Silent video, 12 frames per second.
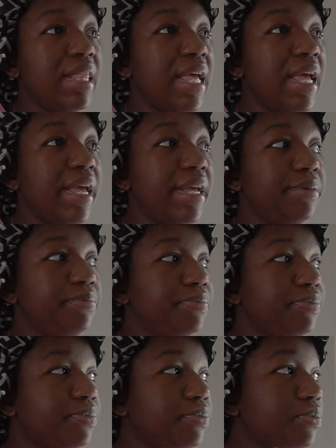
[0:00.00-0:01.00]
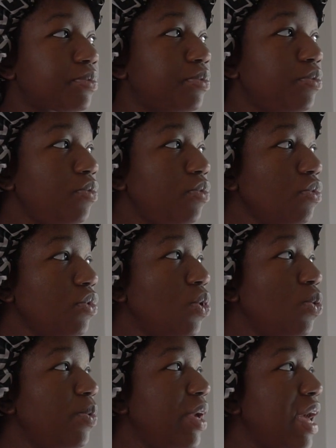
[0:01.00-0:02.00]
then
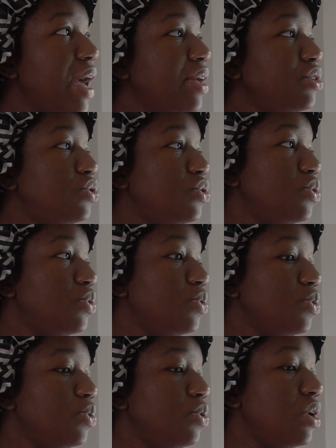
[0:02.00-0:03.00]
we had to,